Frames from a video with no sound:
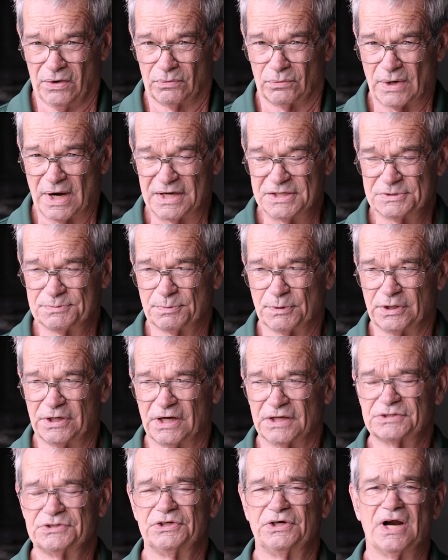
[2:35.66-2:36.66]
rice
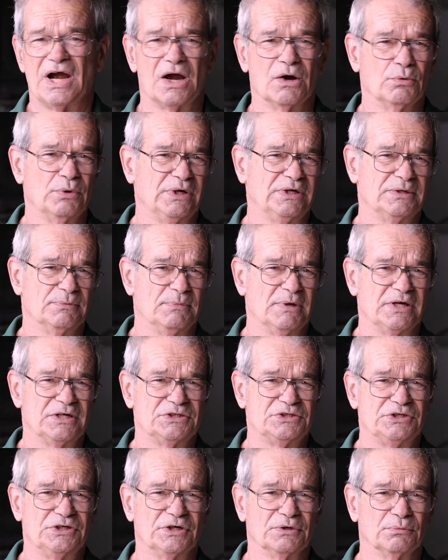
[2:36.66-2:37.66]
production, are we
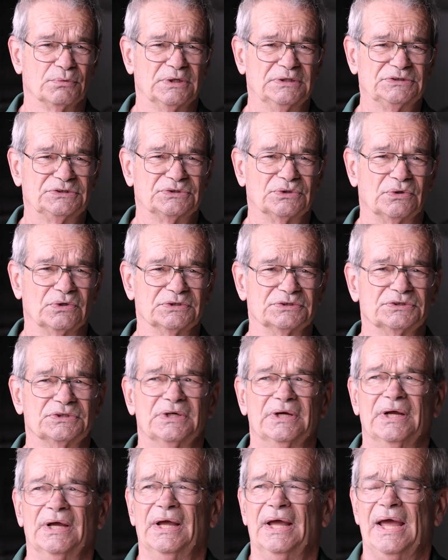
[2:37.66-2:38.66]
diminishing a resource?
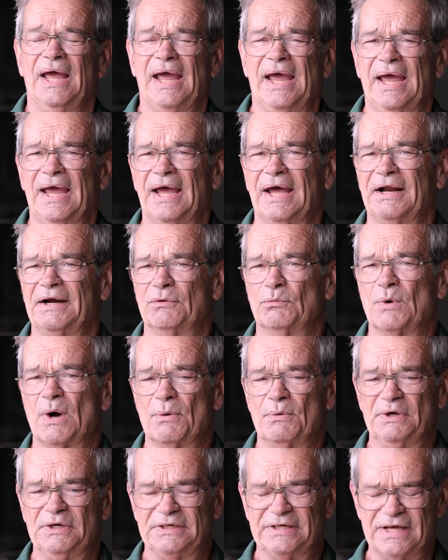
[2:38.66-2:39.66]
And what
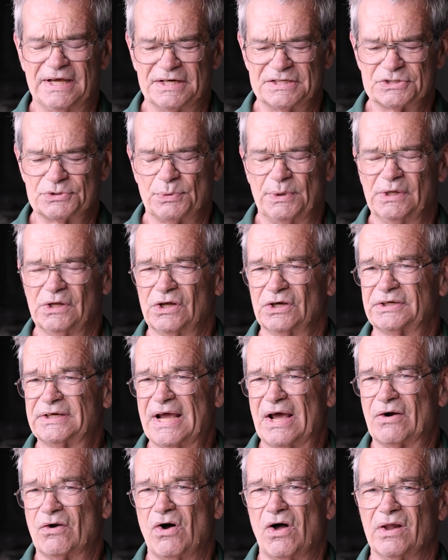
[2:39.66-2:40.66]
we did is we looked
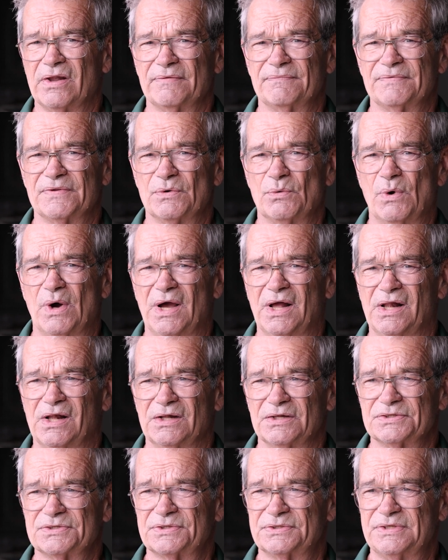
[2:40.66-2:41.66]
at all of the
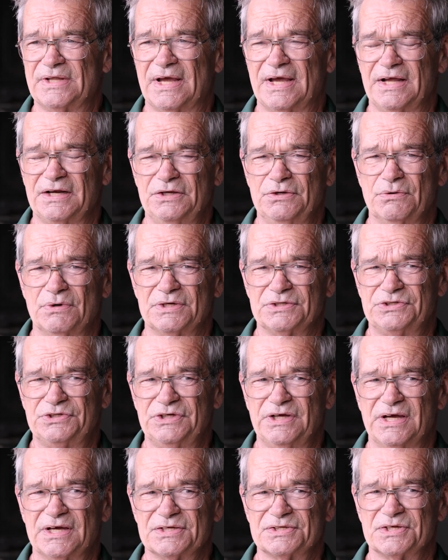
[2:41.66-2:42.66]
wells that
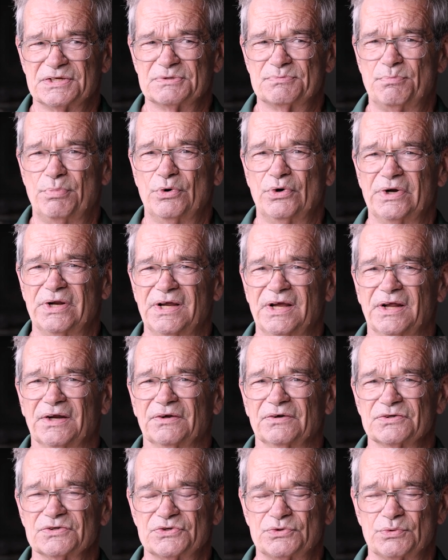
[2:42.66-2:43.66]
USGS has put in. There's